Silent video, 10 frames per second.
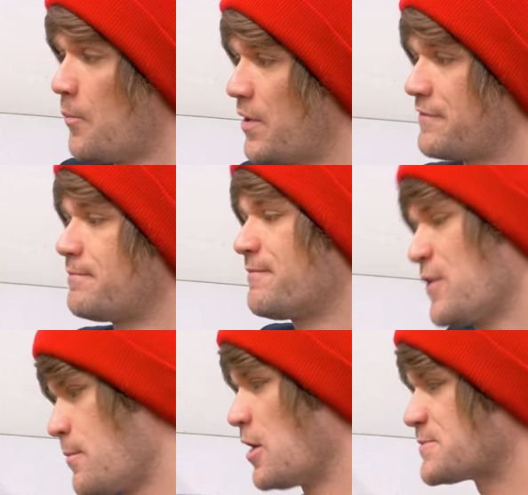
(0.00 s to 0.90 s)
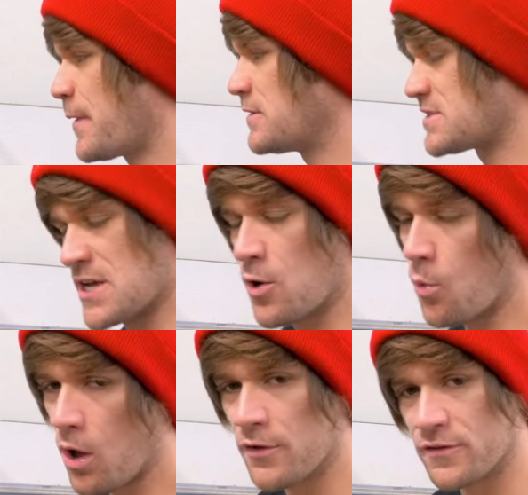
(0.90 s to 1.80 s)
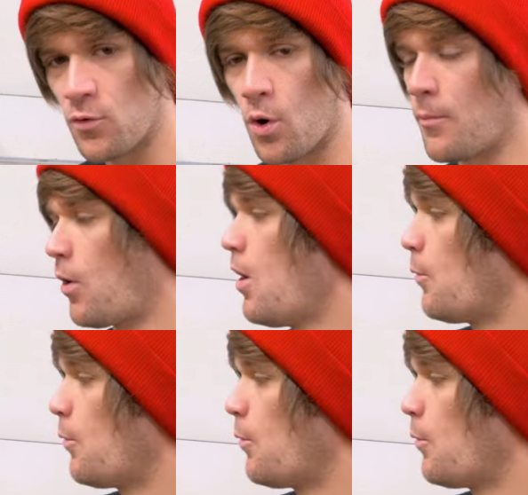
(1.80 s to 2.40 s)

but for the most part, single wall is normal.